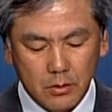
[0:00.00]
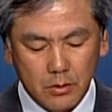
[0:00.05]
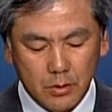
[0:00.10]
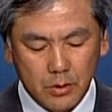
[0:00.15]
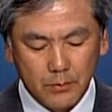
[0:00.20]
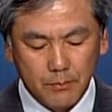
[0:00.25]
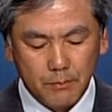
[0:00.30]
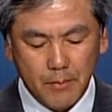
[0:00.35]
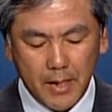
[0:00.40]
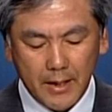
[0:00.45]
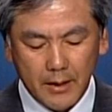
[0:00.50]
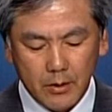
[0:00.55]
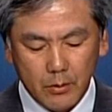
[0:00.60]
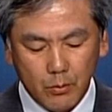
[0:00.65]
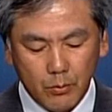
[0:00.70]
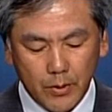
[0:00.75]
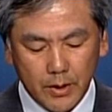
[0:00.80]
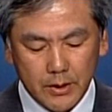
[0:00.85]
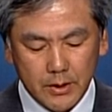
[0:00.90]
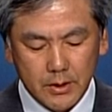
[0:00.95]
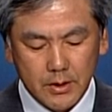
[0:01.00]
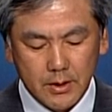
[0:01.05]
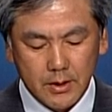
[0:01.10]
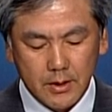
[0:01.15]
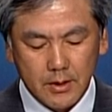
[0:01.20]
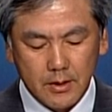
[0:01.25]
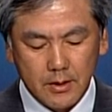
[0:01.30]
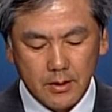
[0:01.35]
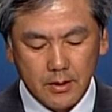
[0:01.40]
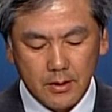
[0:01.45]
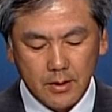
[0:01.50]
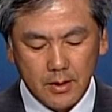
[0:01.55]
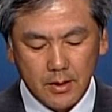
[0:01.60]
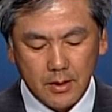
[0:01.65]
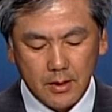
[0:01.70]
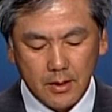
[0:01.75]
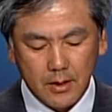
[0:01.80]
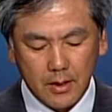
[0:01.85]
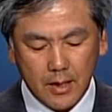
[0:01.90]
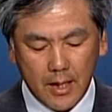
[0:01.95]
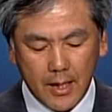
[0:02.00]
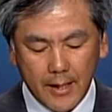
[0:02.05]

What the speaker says: to mate with the